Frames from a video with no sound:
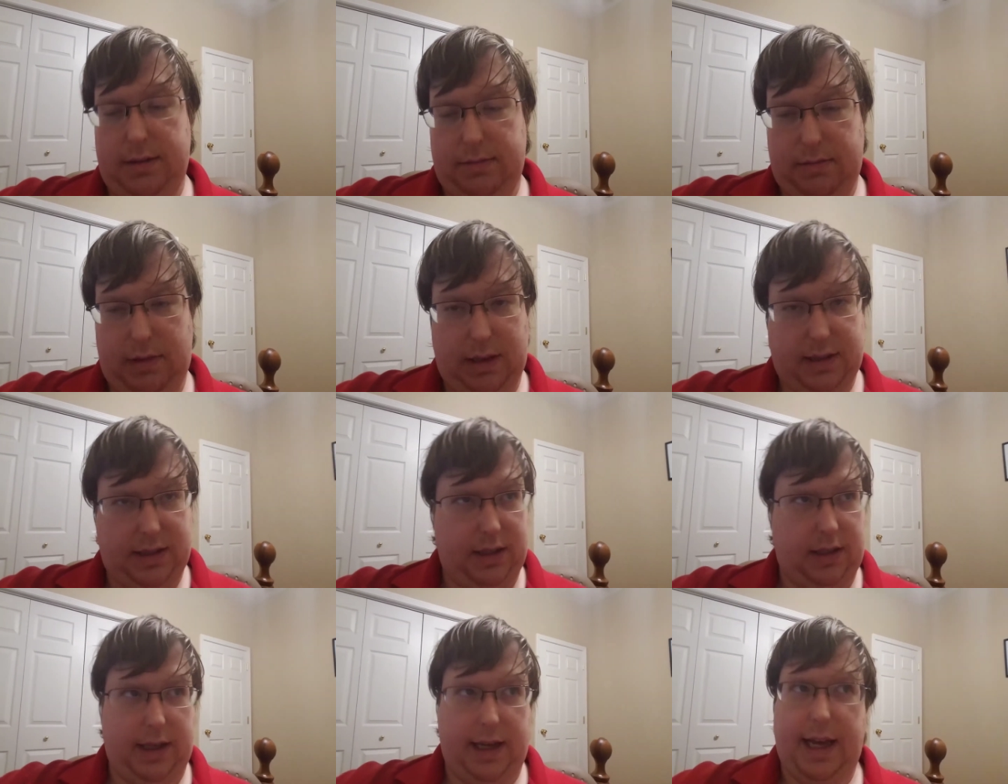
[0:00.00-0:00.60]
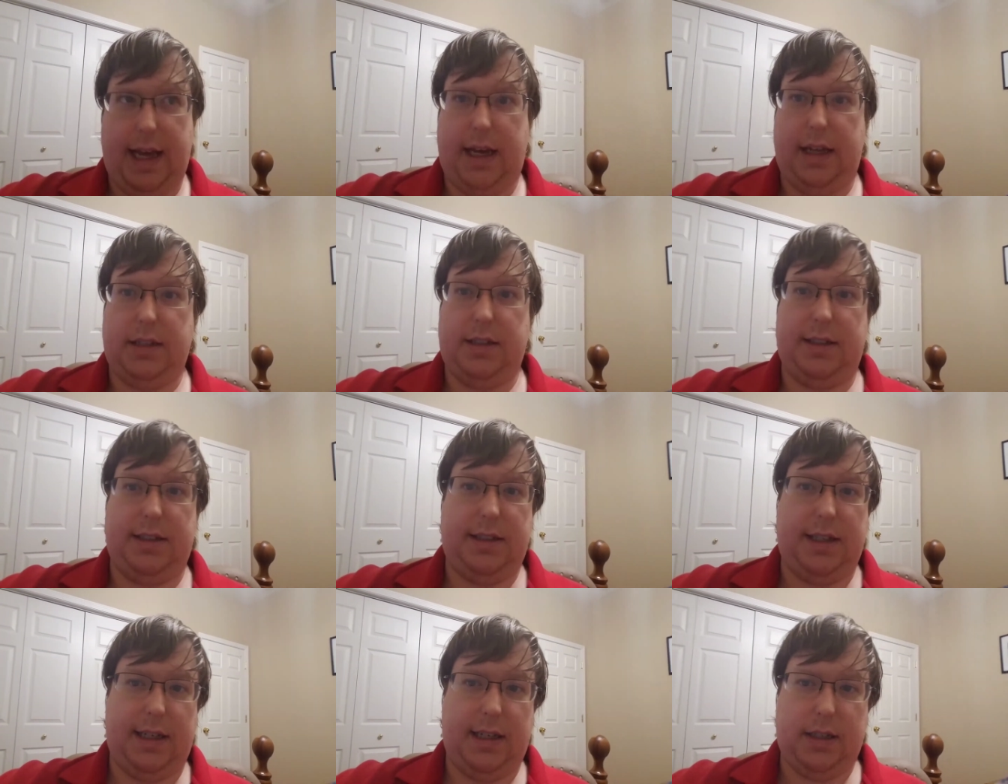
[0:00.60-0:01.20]
And I said, Yeah. And
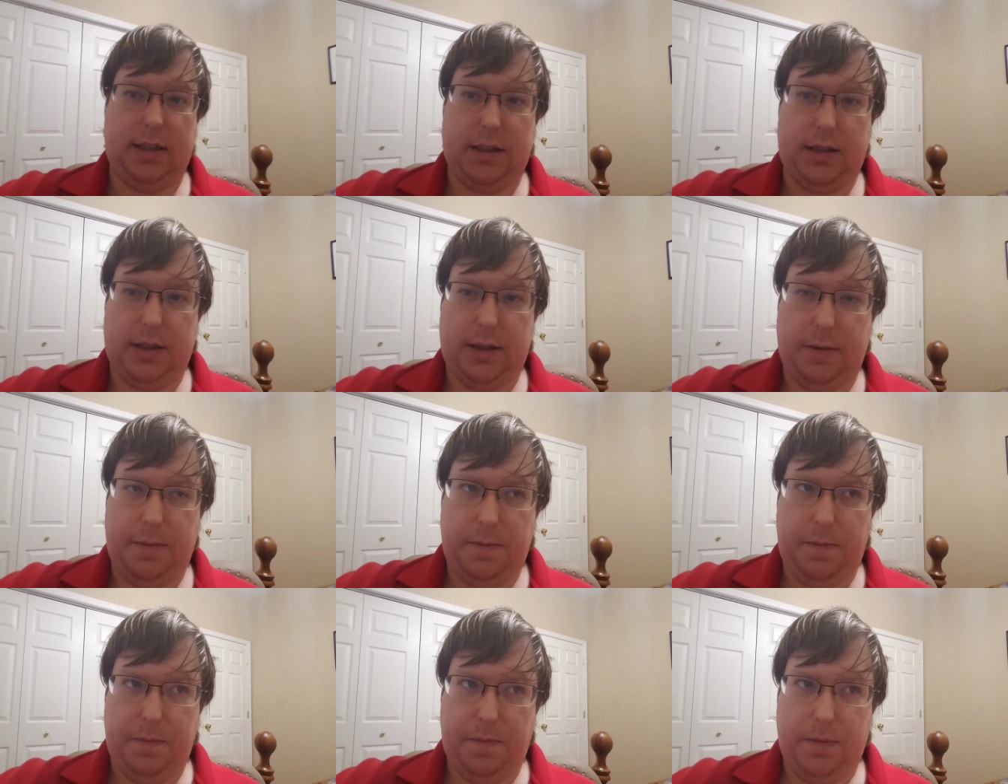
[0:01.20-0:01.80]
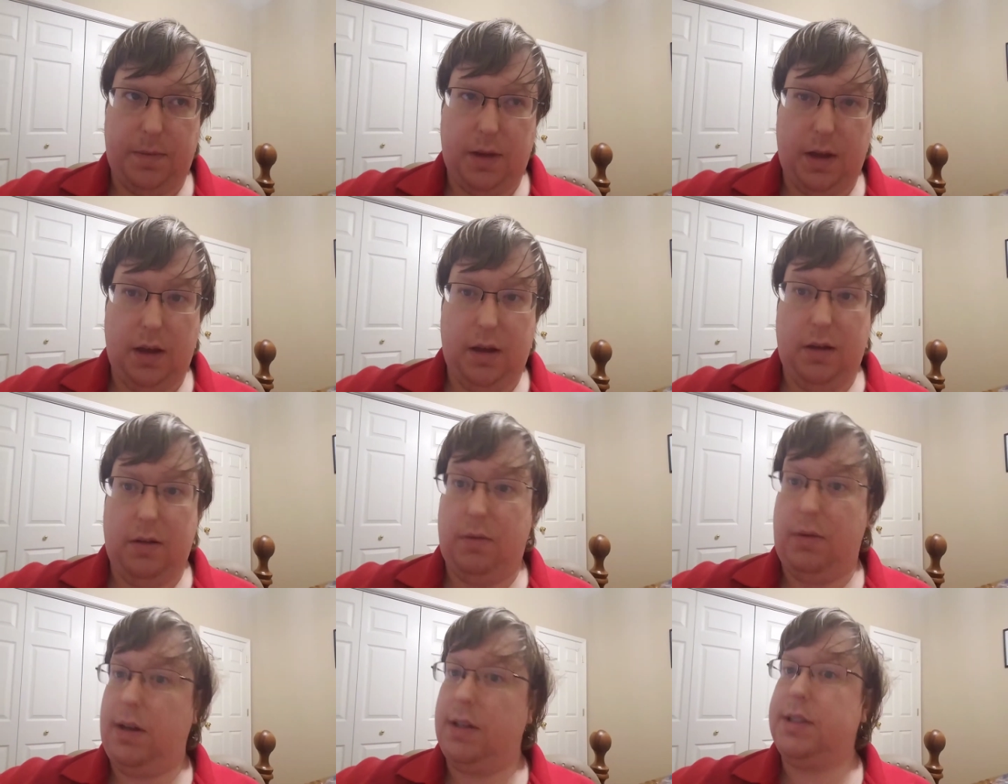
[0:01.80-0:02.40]
she says,
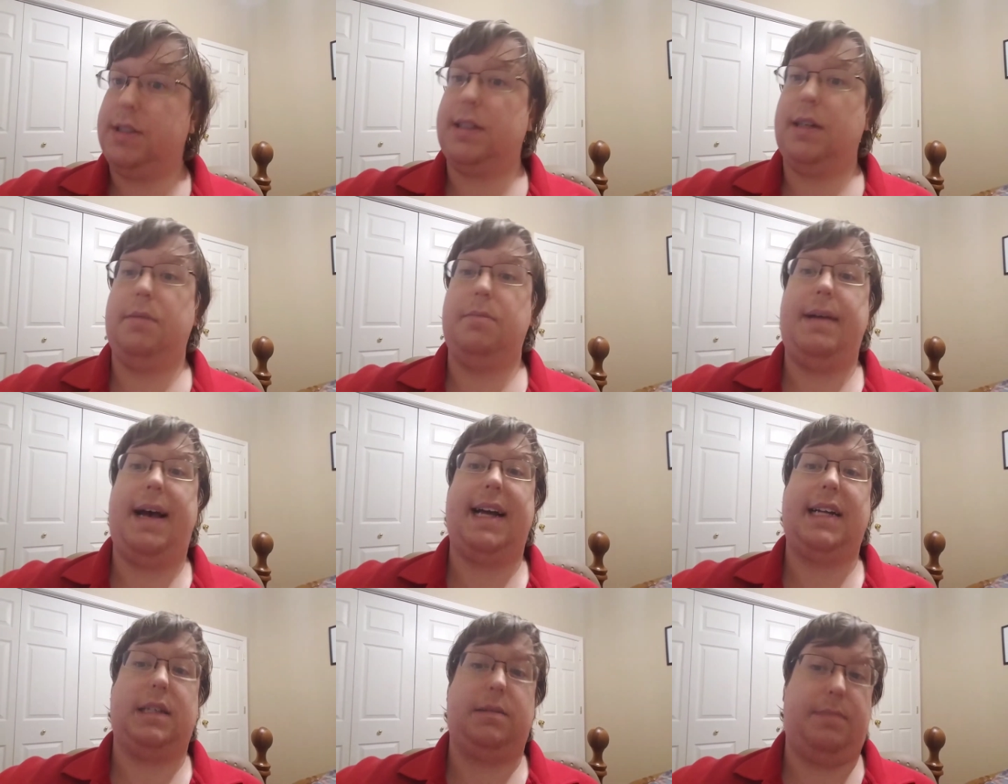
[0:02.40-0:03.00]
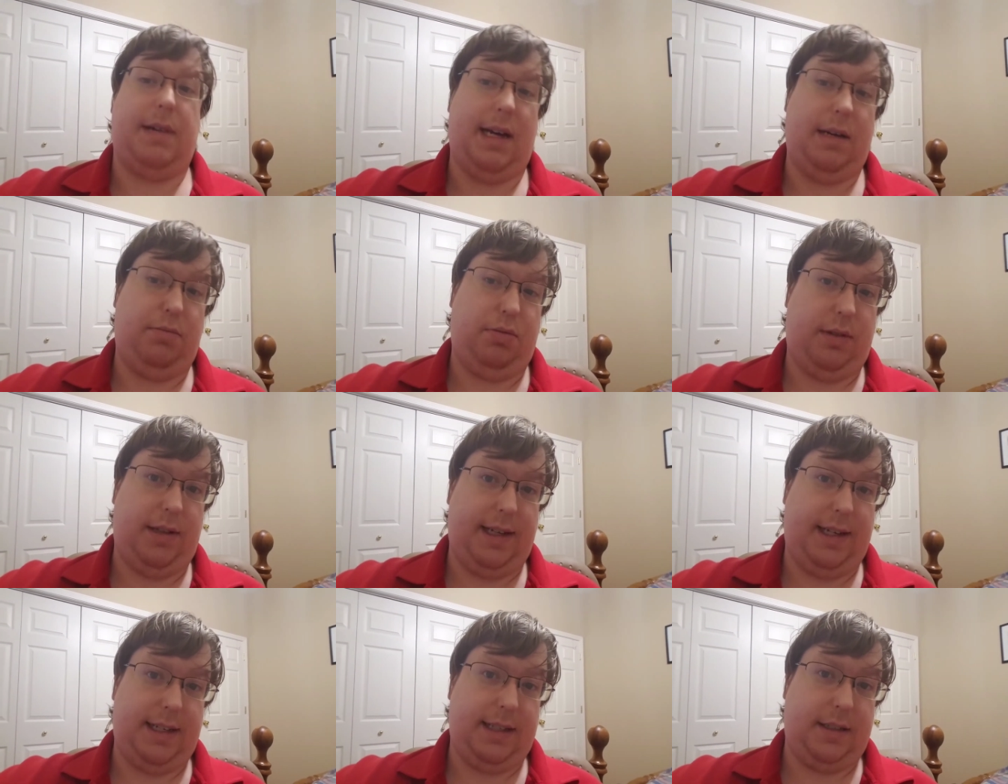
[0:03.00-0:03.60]
Why don't you come back to my
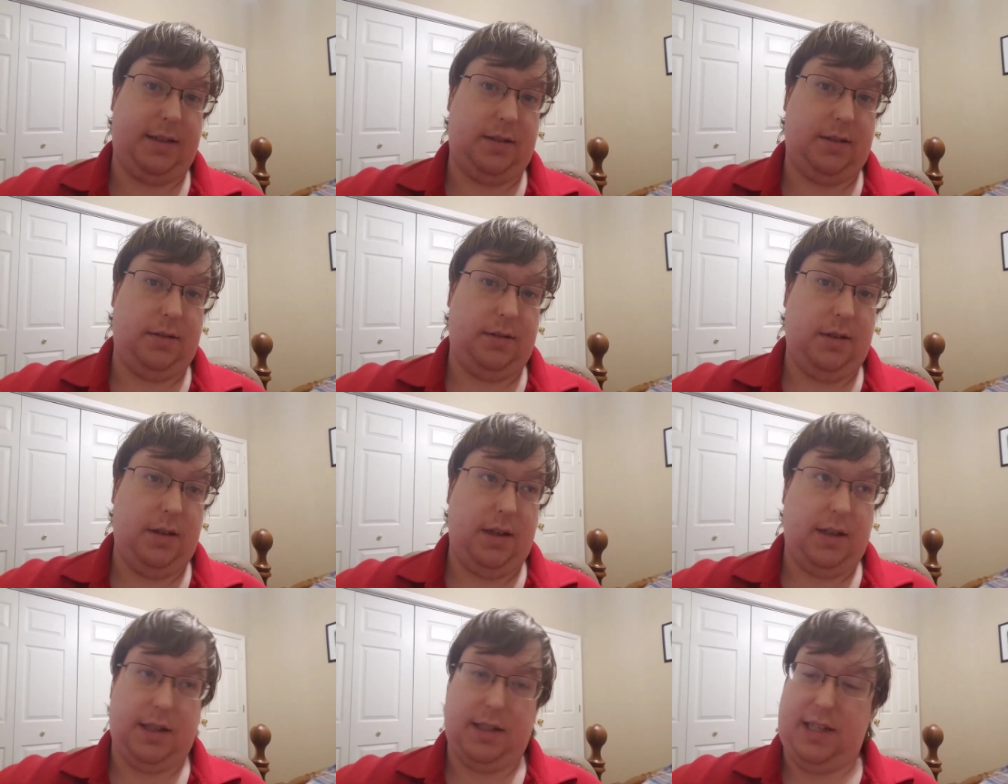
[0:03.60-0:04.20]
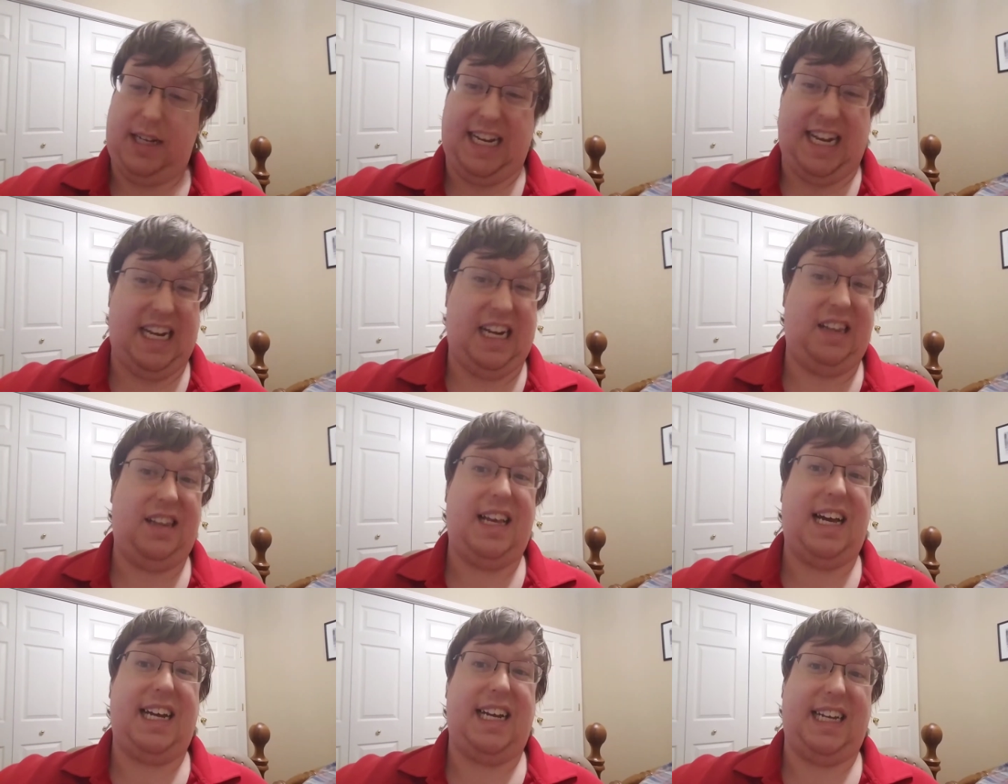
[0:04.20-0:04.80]
place? So I got a
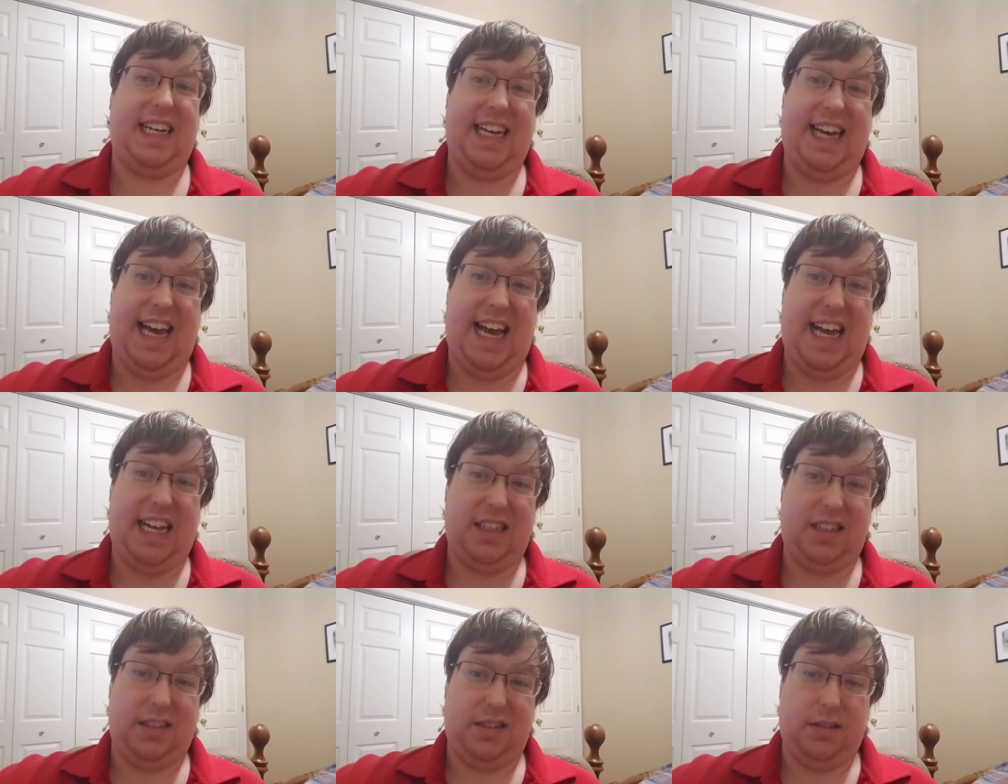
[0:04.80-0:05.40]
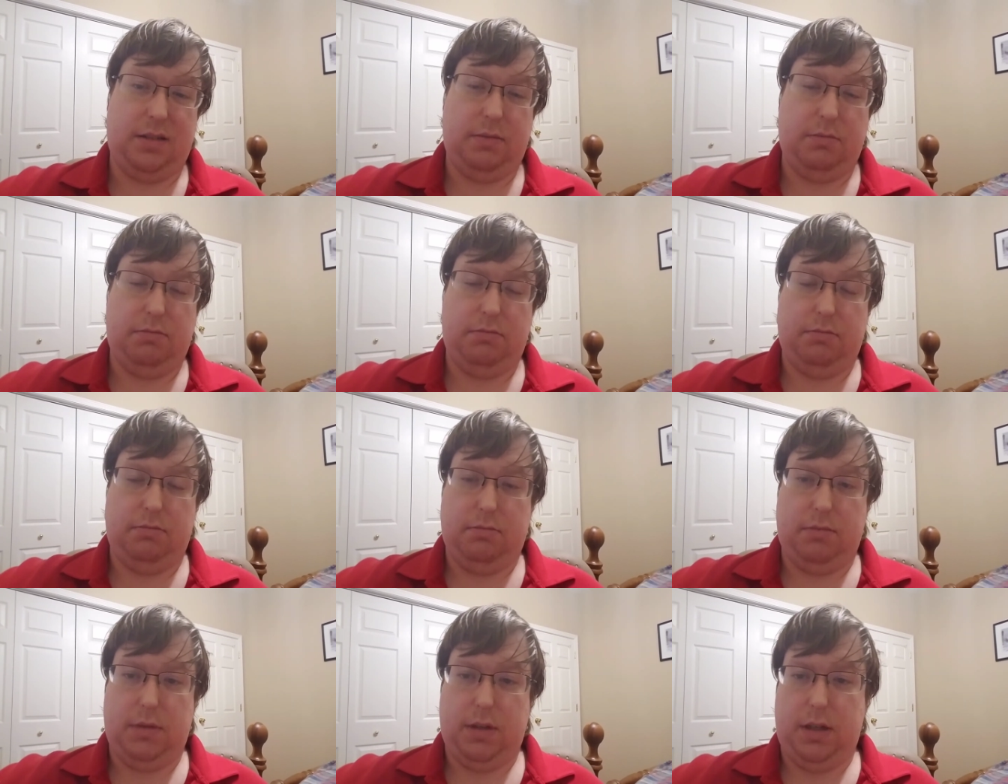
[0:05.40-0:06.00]
lot of cats.
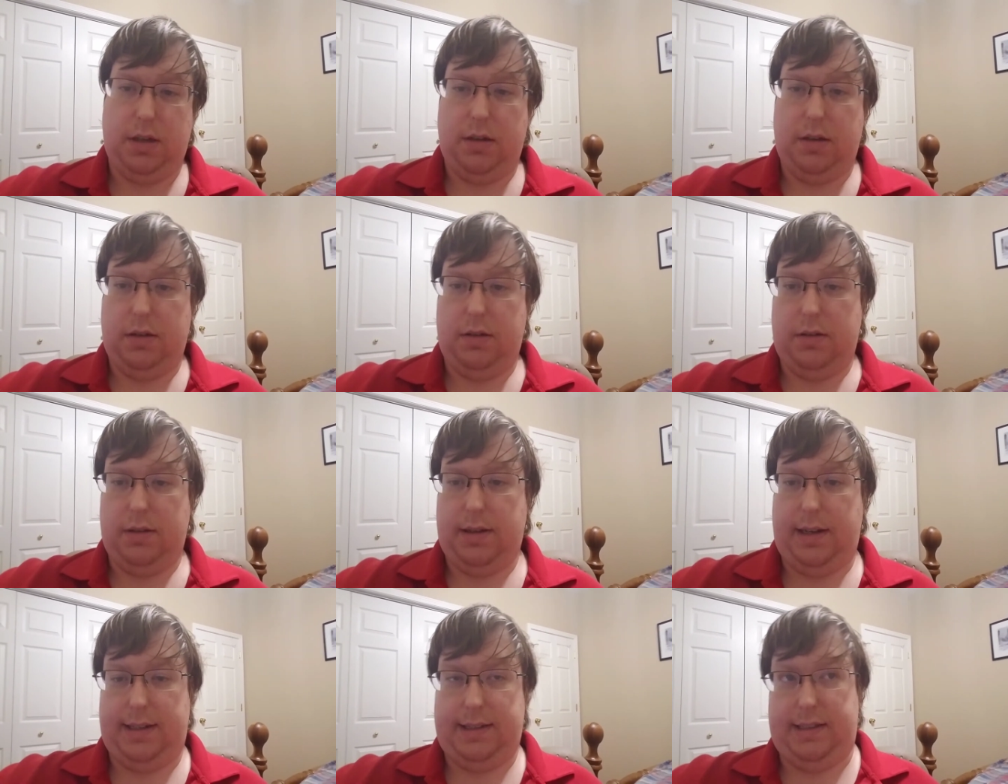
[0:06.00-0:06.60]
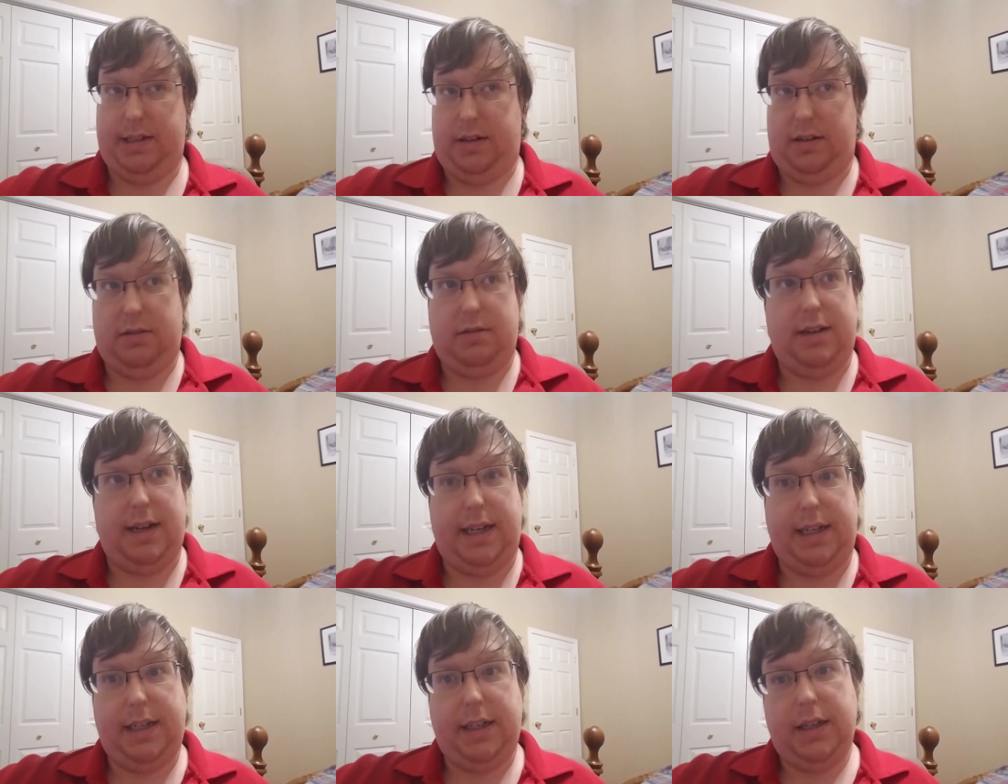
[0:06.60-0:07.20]
And I said, All
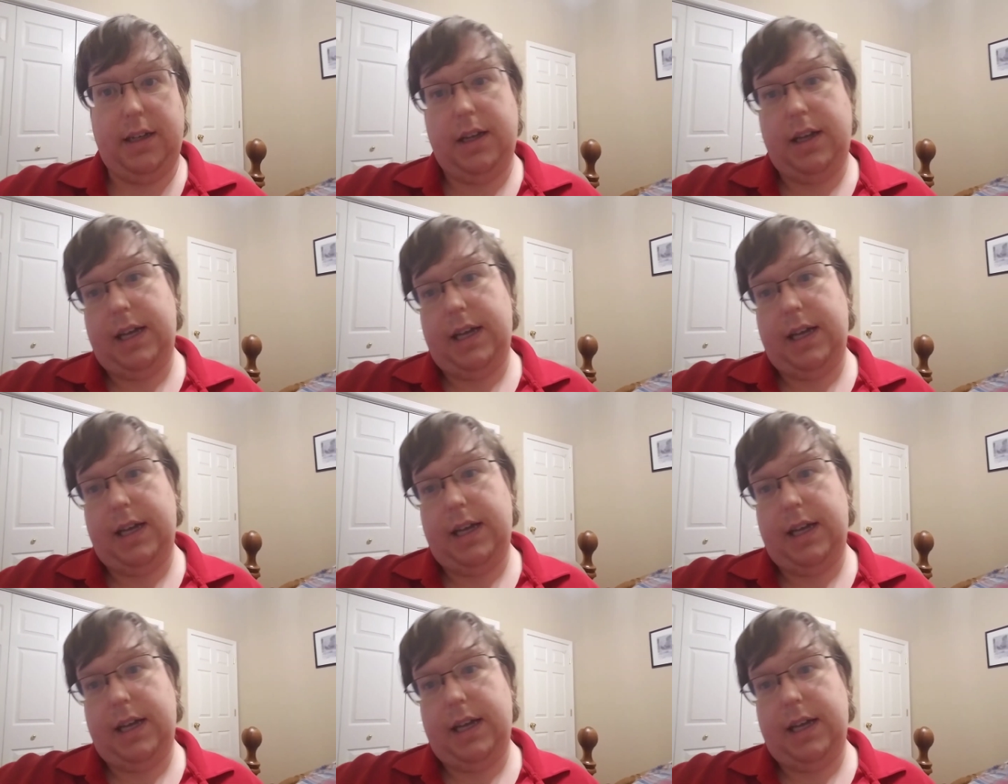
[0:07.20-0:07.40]
right.